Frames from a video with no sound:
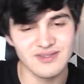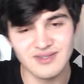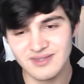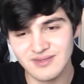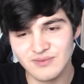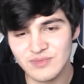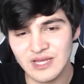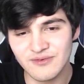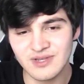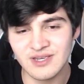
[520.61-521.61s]
It
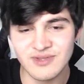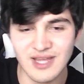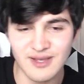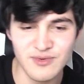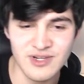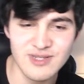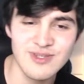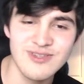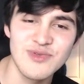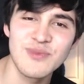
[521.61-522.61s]
definitely even like brings
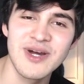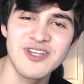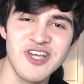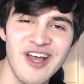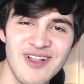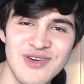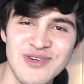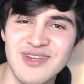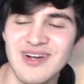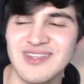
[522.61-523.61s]
me to my
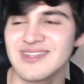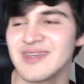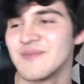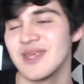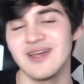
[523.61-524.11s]
childhood, honestly.